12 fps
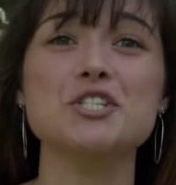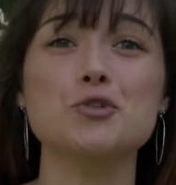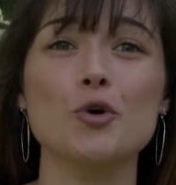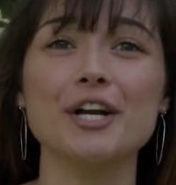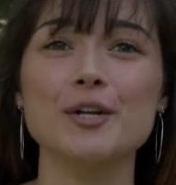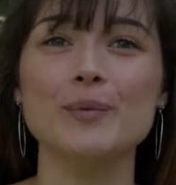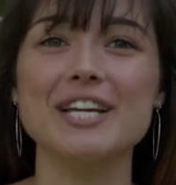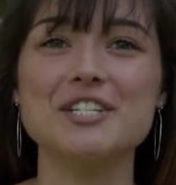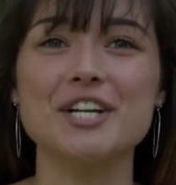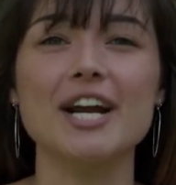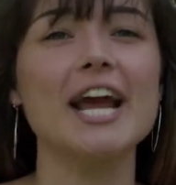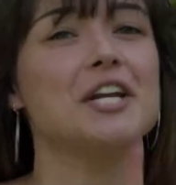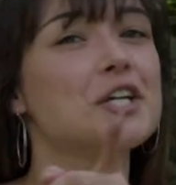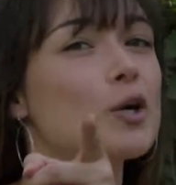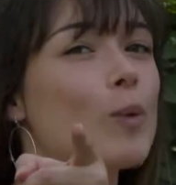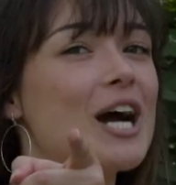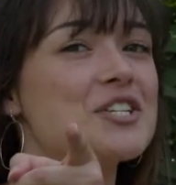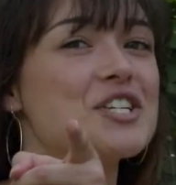Jordan Winter and you're
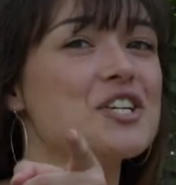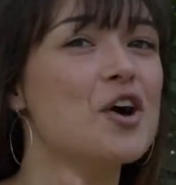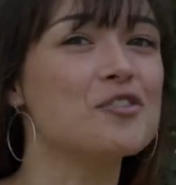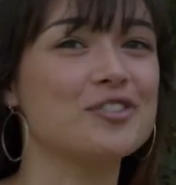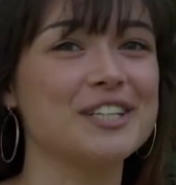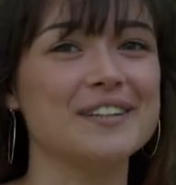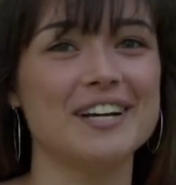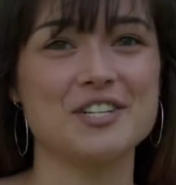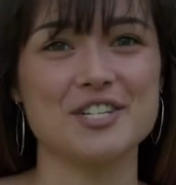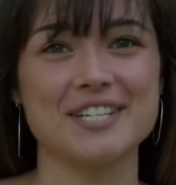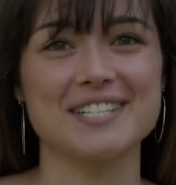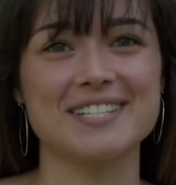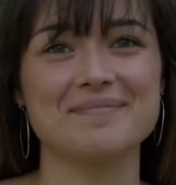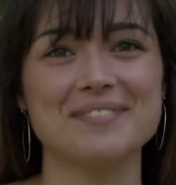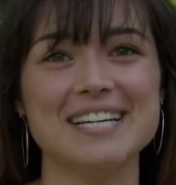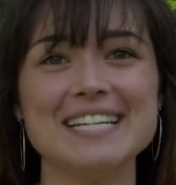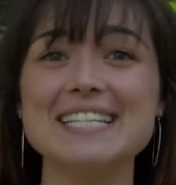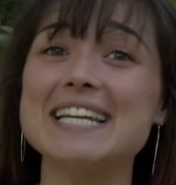watching No Free Lunches.
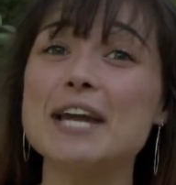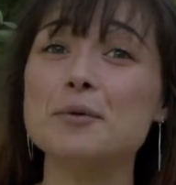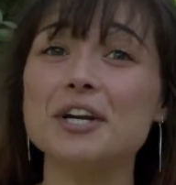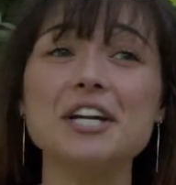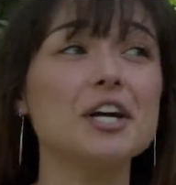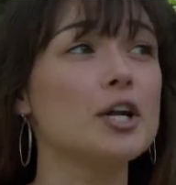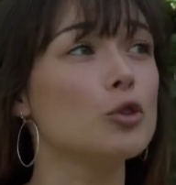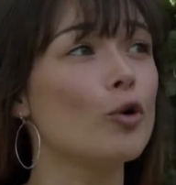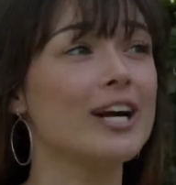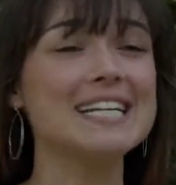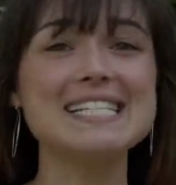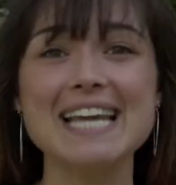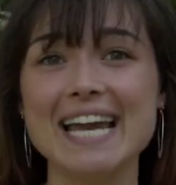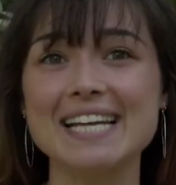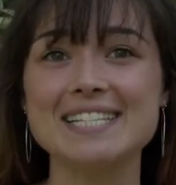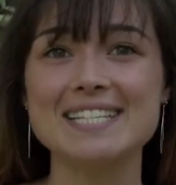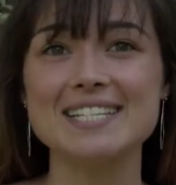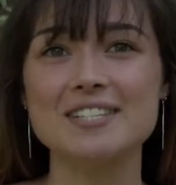Today we're here in Lawrence,
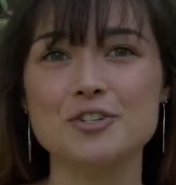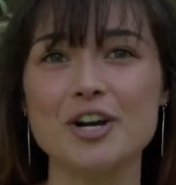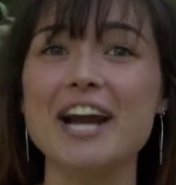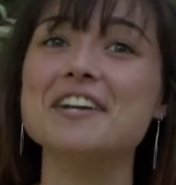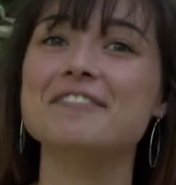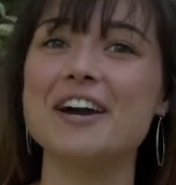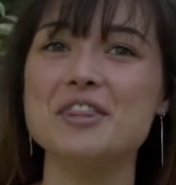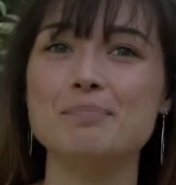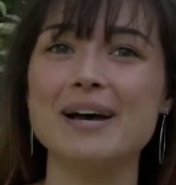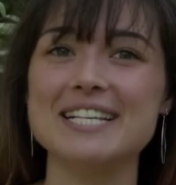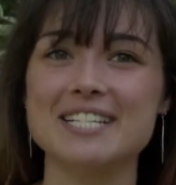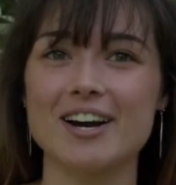Kansas, trying to find the best